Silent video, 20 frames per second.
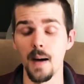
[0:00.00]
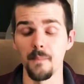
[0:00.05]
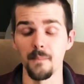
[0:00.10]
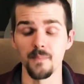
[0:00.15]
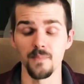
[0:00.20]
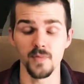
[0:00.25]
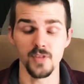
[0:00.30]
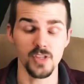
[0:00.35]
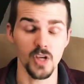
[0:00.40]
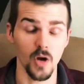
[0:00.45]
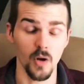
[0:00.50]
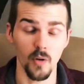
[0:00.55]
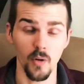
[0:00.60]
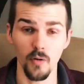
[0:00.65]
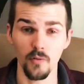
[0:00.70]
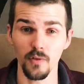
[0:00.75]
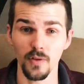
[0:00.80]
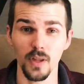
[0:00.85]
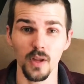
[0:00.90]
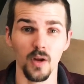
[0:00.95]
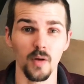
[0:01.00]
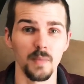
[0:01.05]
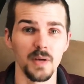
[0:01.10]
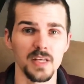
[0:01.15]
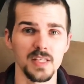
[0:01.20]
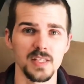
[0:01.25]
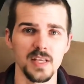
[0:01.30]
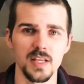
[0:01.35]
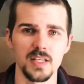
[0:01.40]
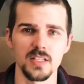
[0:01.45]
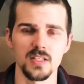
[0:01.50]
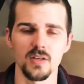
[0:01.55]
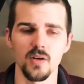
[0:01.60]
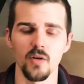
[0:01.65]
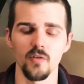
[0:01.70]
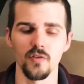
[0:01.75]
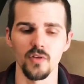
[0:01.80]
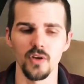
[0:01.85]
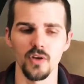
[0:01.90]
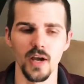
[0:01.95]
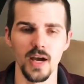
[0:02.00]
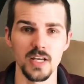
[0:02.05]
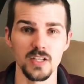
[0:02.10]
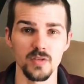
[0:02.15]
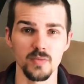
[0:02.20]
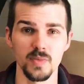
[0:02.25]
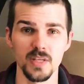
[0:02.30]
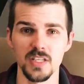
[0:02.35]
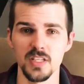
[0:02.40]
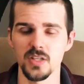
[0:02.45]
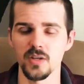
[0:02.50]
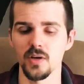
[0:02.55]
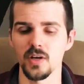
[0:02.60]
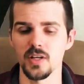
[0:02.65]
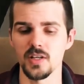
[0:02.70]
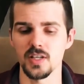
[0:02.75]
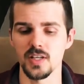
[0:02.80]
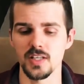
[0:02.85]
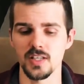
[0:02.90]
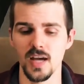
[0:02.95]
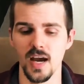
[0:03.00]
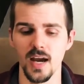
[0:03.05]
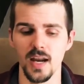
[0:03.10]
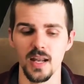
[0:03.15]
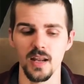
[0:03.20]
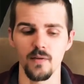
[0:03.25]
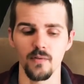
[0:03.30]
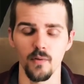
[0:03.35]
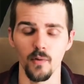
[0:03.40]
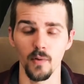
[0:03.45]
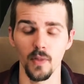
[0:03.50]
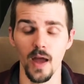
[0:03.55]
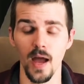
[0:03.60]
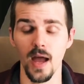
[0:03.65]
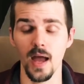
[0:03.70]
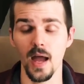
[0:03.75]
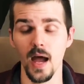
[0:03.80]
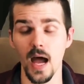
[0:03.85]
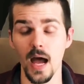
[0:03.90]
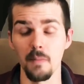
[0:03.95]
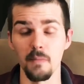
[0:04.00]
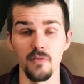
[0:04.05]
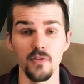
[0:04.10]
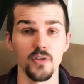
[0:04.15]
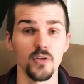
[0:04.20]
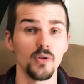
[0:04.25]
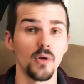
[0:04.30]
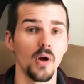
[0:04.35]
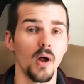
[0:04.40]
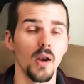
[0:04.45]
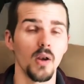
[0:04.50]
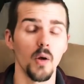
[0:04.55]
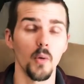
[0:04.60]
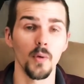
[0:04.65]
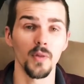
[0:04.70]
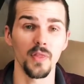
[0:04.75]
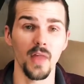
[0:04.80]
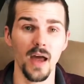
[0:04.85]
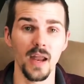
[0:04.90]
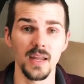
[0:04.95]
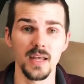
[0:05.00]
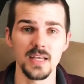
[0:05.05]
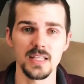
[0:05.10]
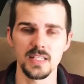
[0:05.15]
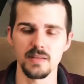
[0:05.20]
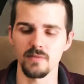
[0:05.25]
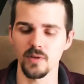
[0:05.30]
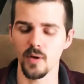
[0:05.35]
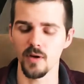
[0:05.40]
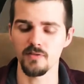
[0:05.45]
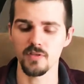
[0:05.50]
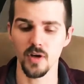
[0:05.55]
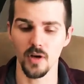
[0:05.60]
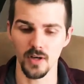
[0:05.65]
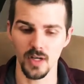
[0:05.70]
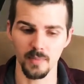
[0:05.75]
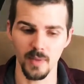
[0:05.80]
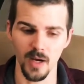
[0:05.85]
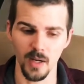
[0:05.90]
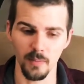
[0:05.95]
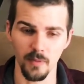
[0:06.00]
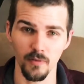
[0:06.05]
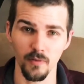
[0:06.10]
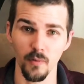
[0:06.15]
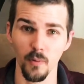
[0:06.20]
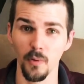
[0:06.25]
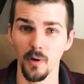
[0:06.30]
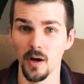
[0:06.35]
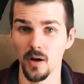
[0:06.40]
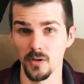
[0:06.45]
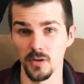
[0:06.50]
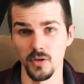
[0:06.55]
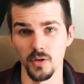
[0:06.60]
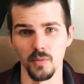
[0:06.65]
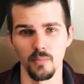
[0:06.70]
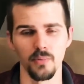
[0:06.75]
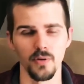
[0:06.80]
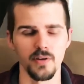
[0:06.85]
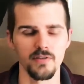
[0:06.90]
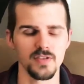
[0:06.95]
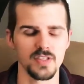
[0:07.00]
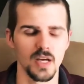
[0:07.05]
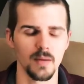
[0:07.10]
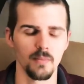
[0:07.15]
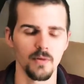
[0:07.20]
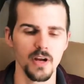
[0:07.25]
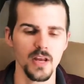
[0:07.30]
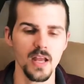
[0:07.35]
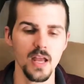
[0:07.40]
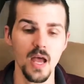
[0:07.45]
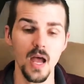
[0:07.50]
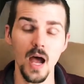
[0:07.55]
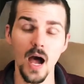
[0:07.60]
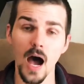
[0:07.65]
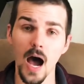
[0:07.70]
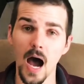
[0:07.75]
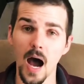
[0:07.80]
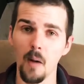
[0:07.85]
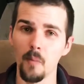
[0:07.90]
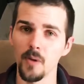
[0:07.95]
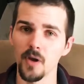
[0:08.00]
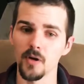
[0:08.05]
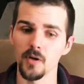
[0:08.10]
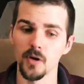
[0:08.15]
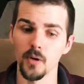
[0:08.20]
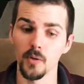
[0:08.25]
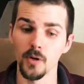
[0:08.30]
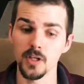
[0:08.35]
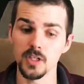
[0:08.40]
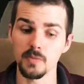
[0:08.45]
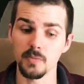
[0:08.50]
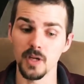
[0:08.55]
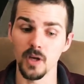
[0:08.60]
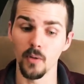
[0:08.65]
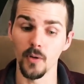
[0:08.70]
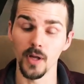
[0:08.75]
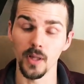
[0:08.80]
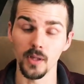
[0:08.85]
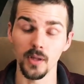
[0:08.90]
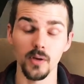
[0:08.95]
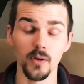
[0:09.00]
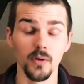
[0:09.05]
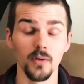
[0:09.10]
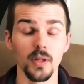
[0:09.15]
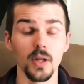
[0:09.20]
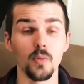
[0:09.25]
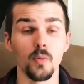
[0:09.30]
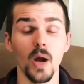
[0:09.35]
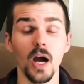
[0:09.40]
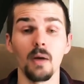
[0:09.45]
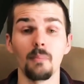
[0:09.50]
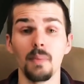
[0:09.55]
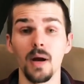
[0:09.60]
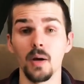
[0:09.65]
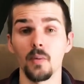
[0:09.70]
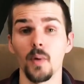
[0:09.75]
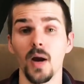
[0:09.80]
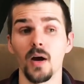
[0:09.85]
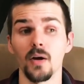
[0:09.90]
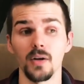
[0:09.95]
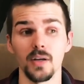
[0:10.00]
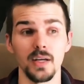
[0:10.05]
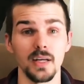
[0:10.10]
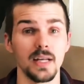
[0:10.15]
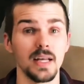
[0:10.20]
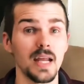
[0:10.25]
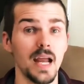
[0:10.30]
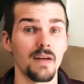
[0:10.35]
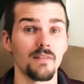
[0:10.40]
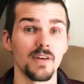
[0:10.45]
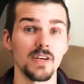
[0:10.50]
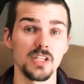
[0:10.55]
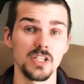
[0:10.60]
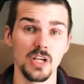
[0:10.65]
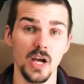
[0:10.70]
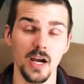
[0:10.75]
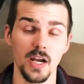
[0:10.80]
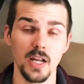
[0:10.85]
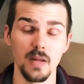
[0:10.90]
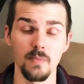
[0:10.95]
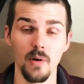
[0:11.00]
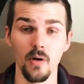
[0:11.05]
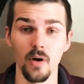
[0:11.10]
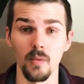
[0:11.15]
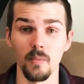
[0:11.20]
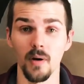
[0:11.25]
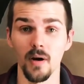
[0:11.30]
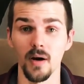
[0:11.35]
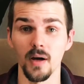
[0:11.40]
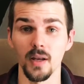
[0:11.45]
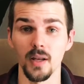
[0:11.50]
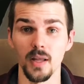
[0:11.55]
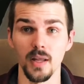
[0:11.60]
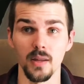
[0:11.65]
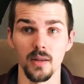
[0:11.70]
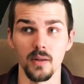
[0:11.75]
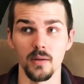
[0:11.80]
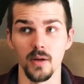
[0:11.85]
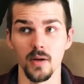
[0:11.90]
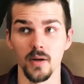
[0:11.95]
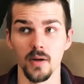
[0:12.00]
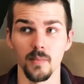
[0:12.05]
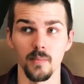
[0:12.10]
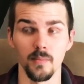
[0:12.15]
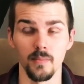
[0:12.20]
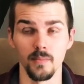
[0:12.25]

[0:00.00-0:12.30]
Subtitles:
So hopefully that all makes sense, and hopefully you guys will be still as excited for that. If you do not know what that is, even though I've talked about it before, I'll do a brief summary. We are going to be going literally route by route, getting every shiny Pokemon in their